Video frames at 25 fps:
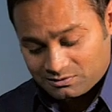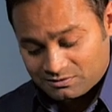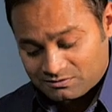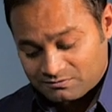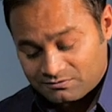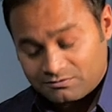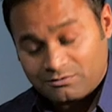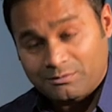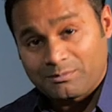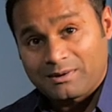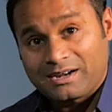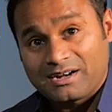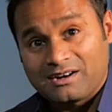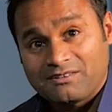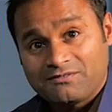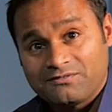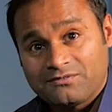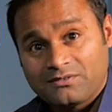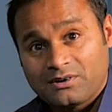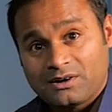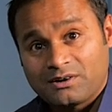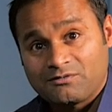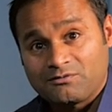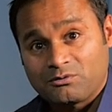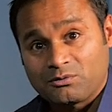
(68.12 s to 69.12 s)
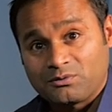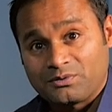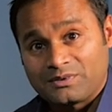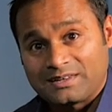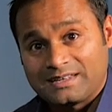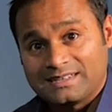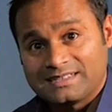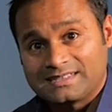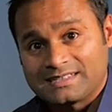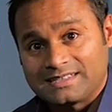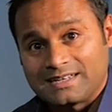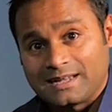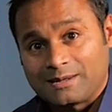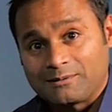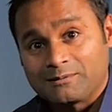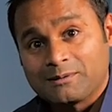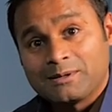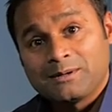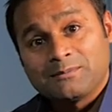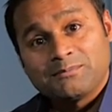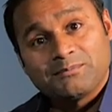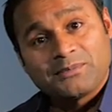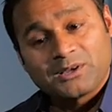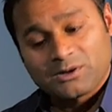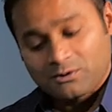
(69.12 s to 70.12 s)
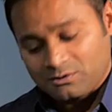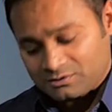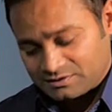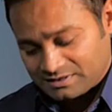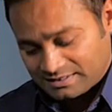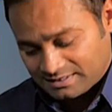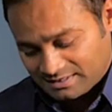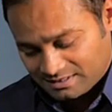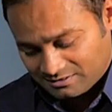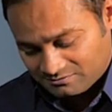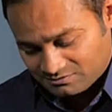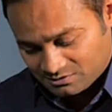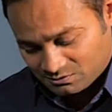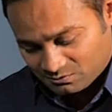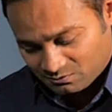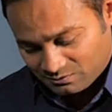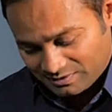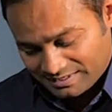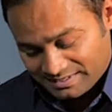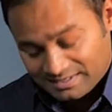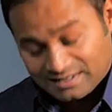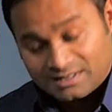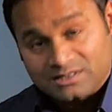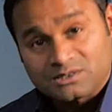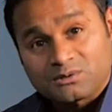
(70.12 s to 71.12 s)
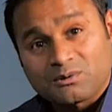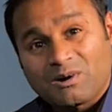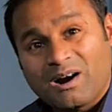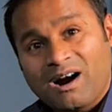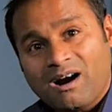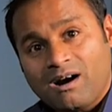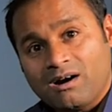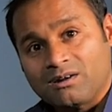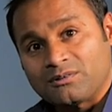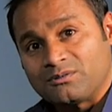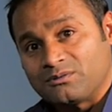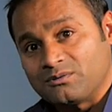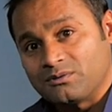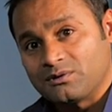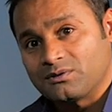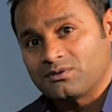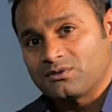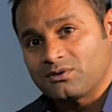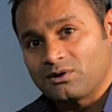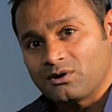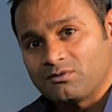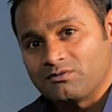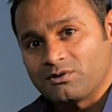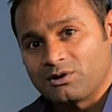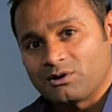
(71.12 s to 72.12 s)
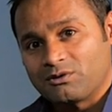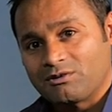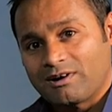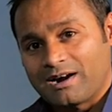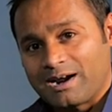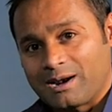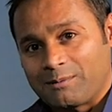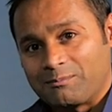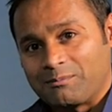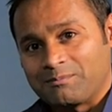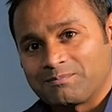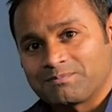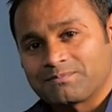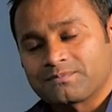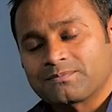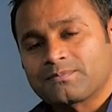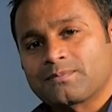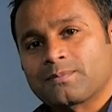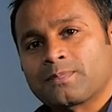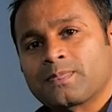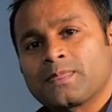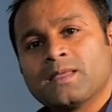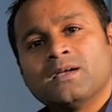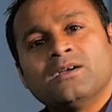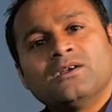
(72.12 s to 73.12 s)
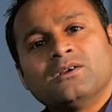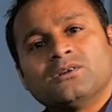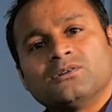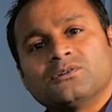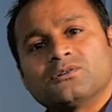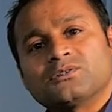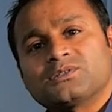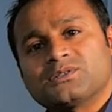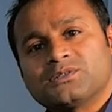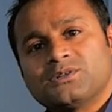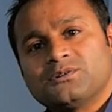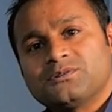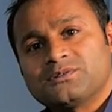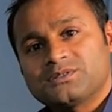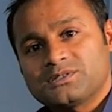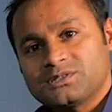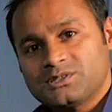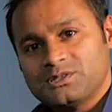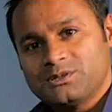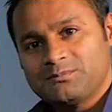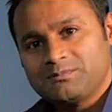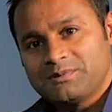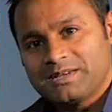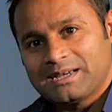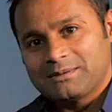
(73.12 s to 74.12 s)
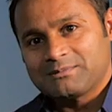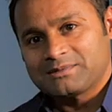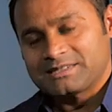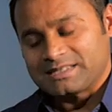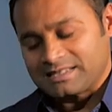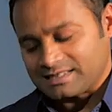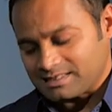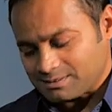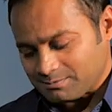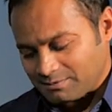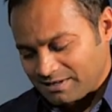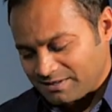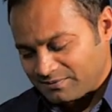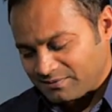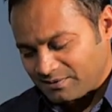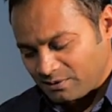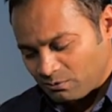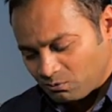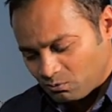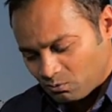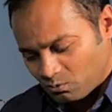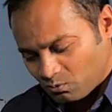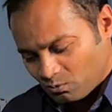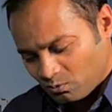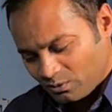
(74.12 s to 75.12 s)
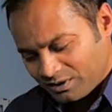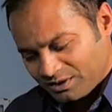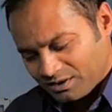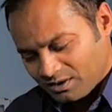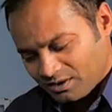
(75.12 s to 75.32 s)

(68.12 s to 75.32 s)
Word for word: one for about a fiver on the internet because it gives a reading to a hundredth of a gram. Your students should be able to explain that when